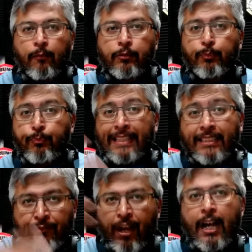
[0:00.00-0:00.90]

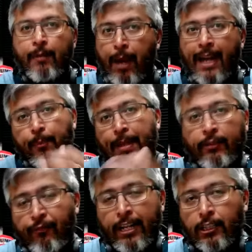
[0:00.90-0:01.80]
specified by the
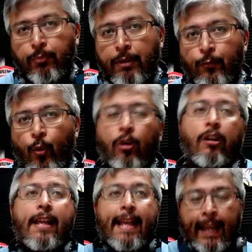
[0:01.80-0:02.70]
Pennsylvania Supreme Court
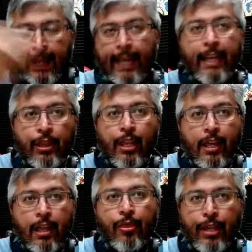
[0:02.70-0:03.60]
and
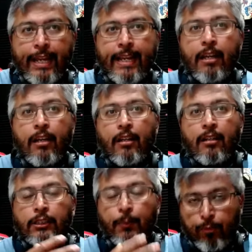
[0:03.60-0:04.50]
the
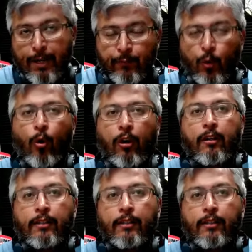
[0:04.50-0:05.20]
Supreme Court,